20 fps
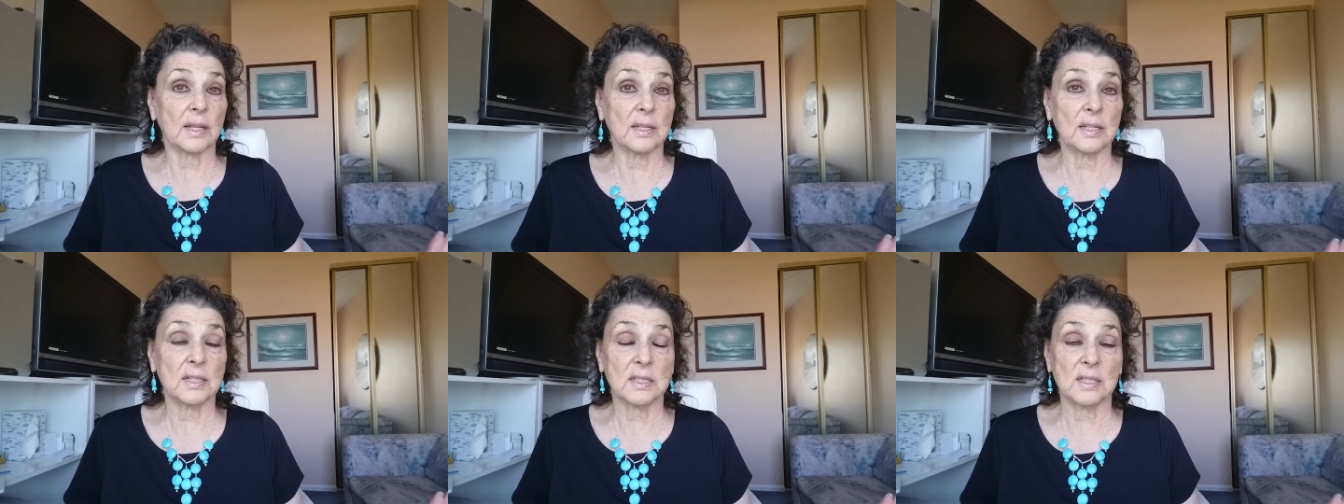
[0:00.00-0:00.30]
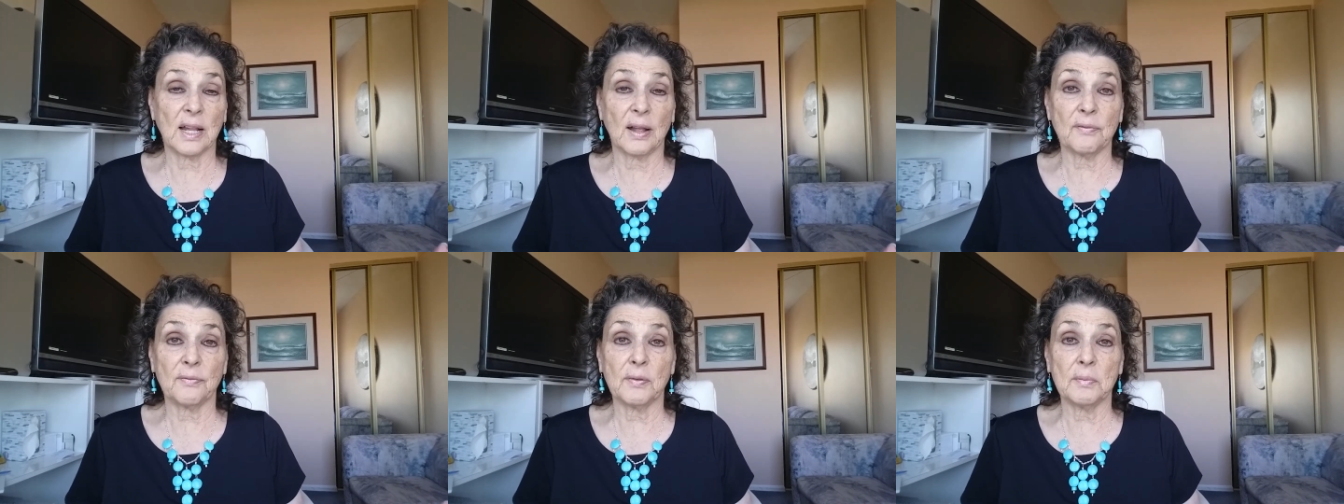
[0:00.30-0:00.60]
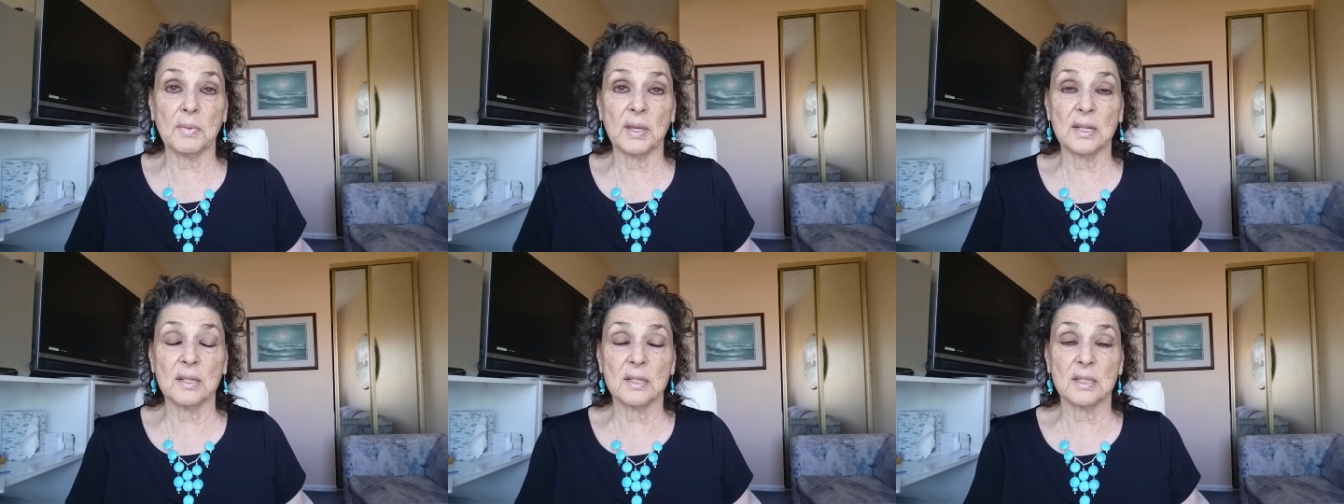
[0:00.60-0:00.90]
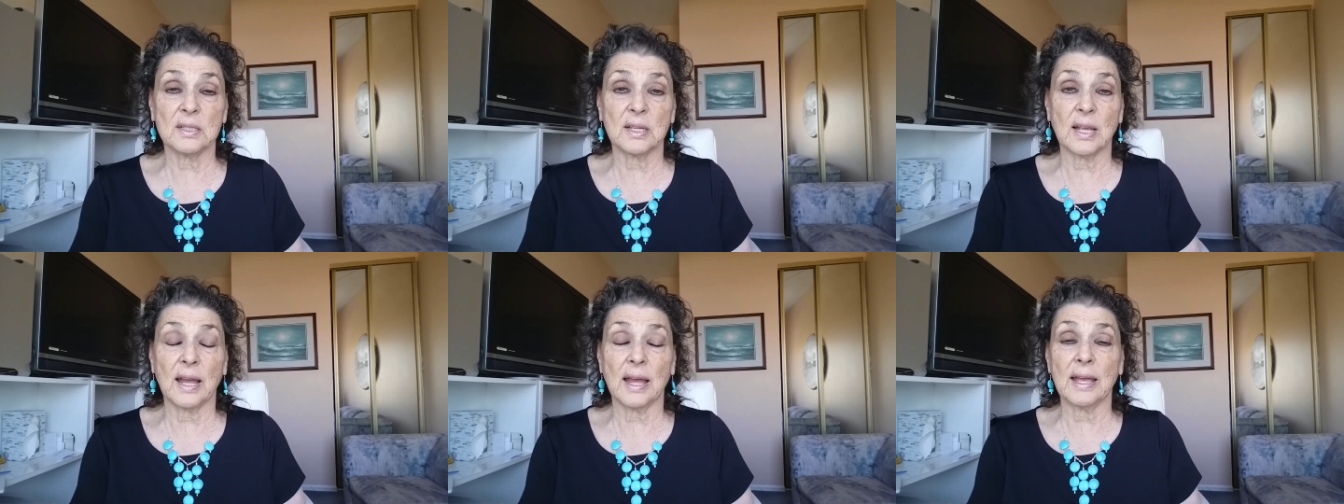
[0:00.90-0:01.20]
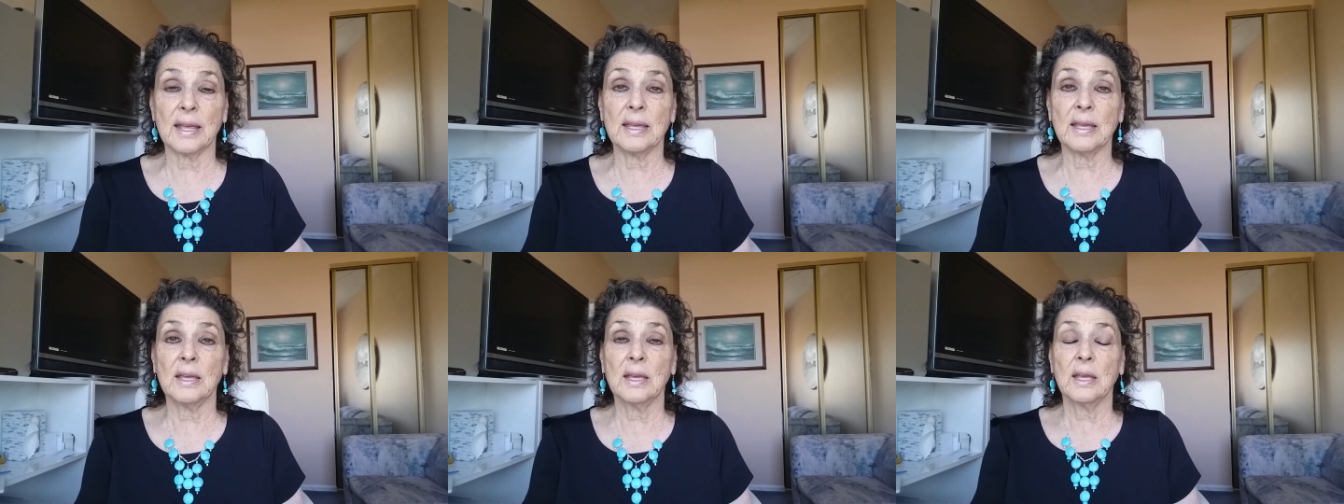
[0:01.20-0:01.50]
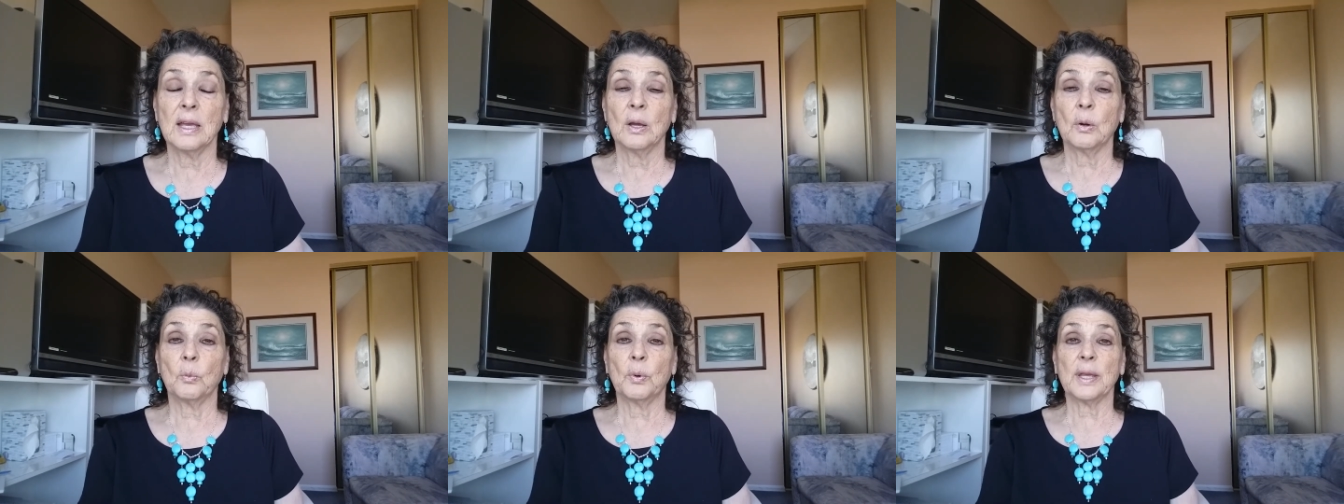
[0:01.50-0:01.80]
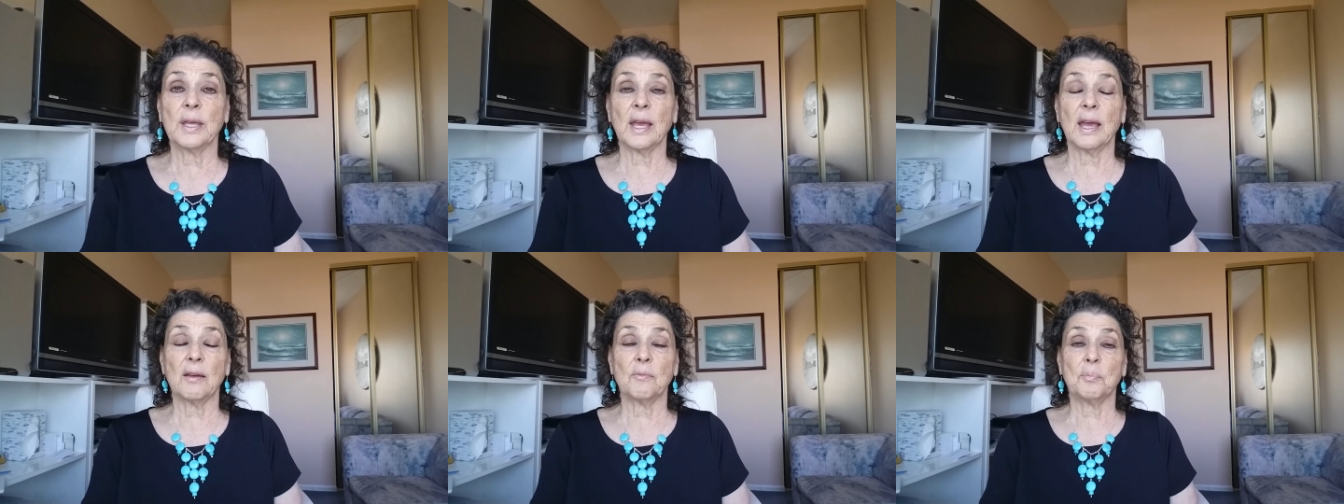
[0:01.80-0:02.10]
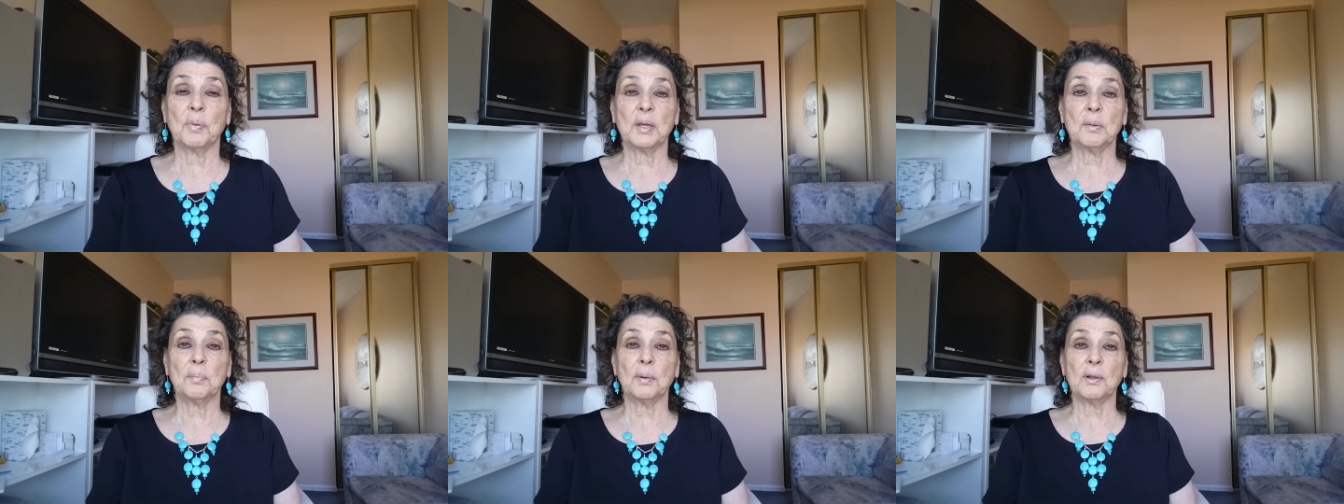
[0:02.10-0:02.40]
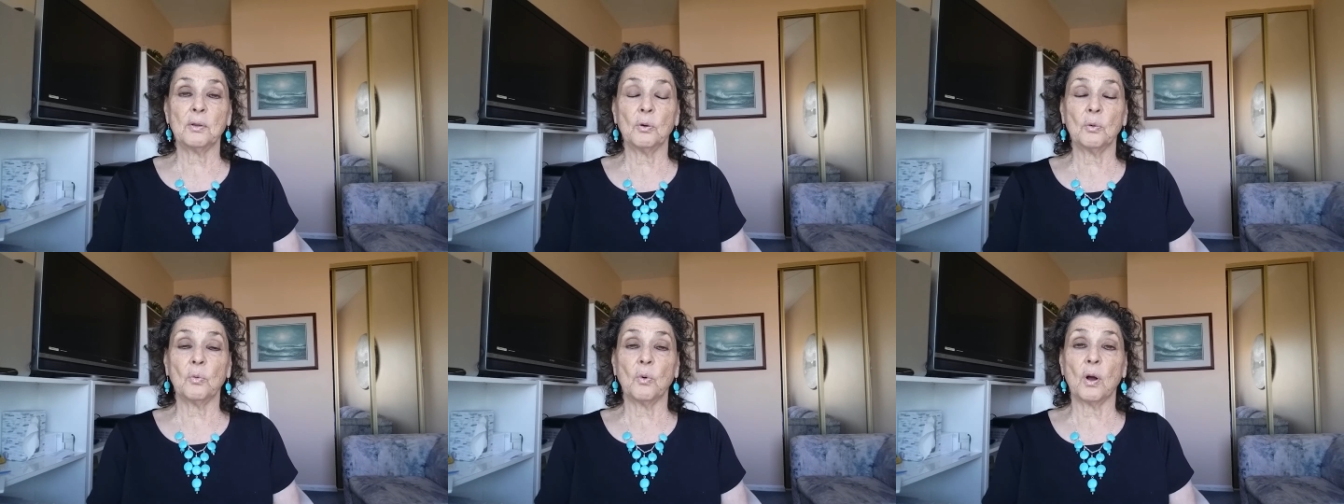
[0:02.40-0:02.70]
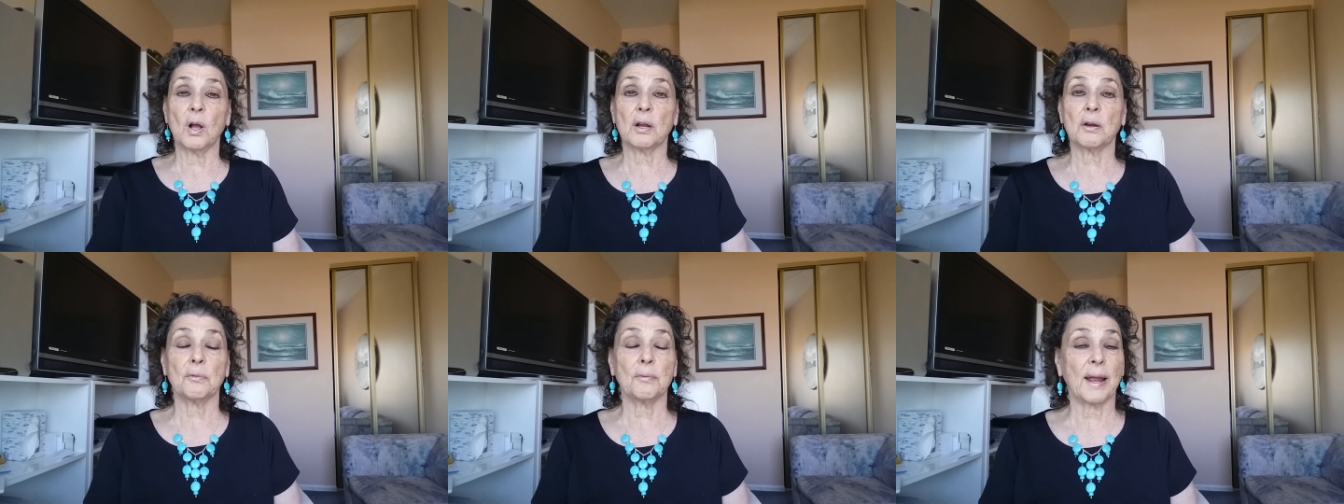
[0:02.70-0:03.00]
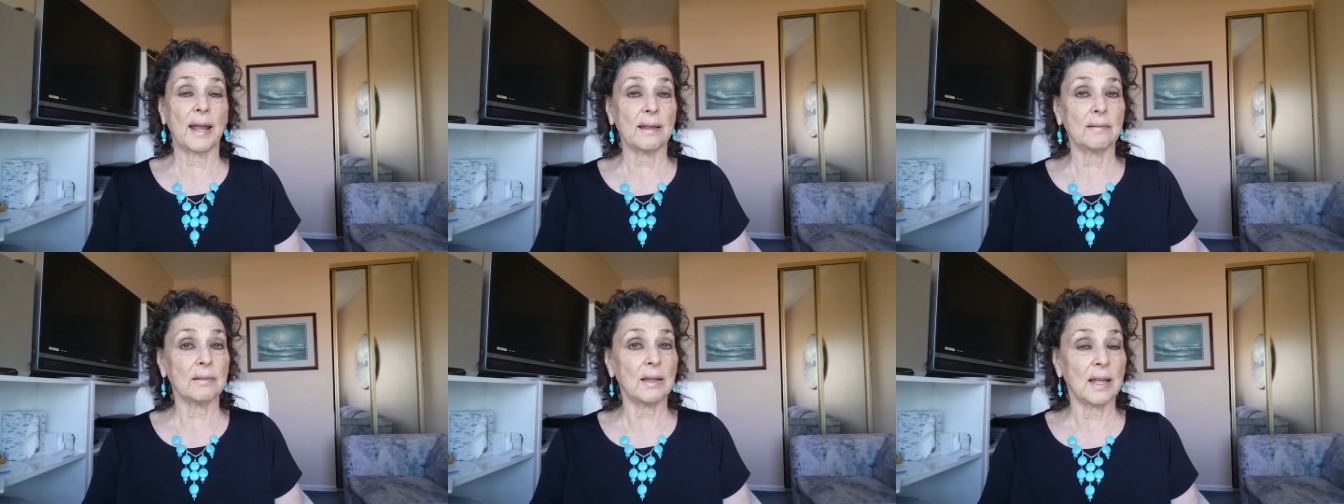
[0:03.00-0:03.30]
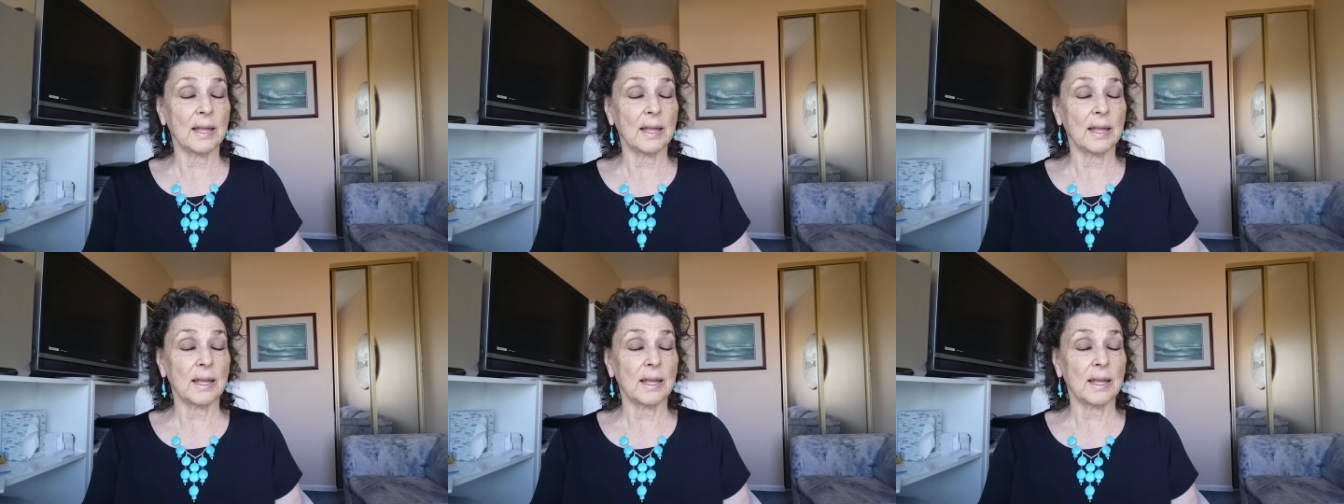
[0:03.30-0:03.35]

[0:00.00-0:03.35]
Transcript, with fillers: It's not for me to say. We have people who walk around,